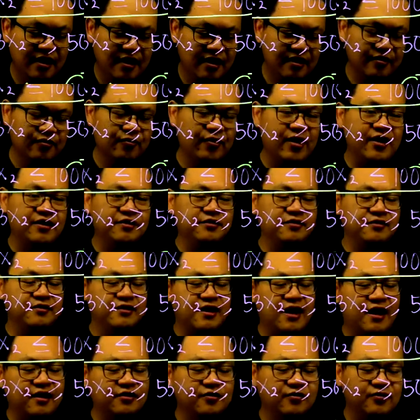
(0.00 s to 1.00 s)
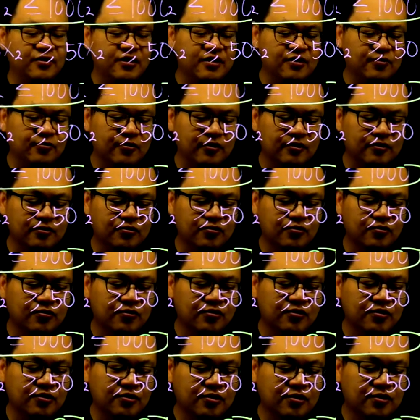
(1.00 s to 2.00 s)
greater than or equal to
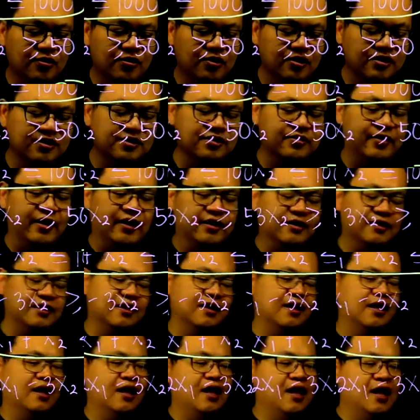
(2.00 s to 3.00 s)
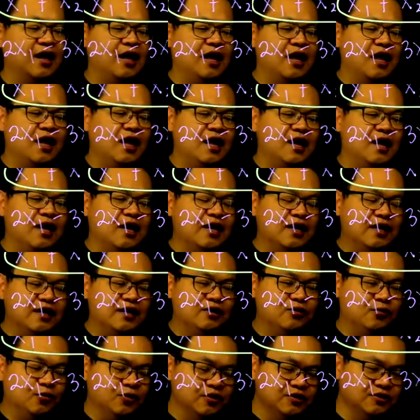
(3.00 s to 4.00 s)
constraint?
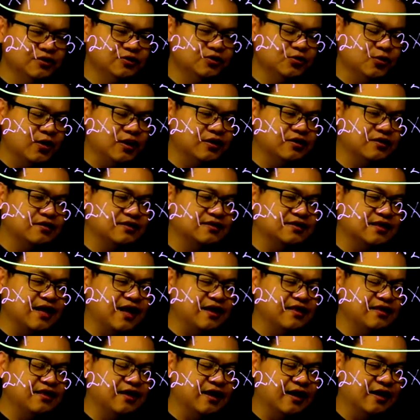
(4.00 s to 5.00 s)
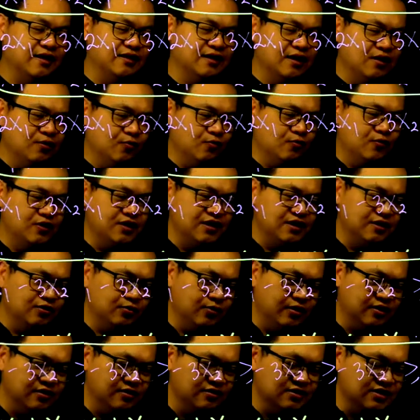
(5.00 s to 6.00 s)
In order to understand that, we need to
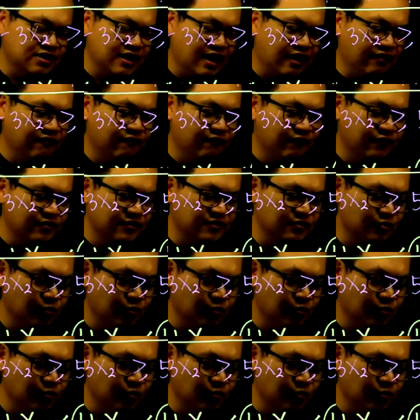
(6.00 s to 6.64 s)
understand first